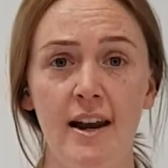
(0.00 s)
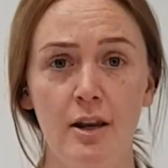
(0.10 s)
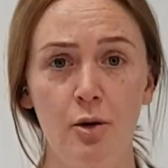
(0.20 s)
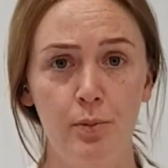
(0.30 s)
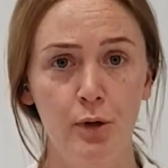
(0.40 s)

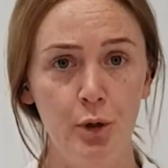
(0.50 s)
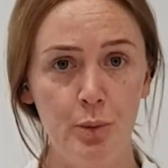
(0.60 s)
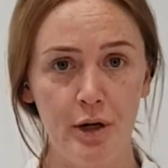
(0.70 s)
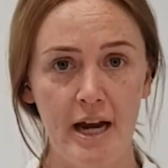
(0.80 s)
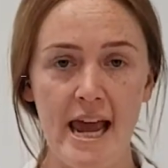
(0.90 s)
little
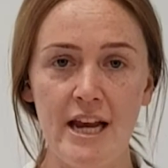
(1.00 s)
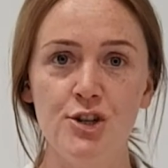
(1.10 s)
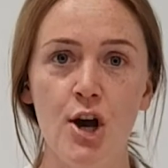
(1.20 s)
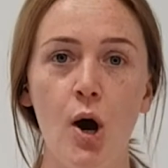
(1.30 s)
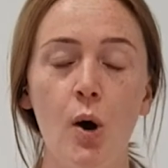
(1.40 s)
blueberry at each
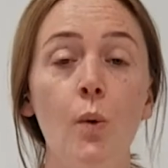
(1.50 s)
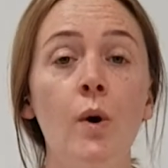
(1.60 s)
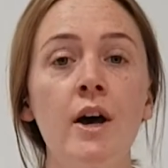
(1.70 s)
hole,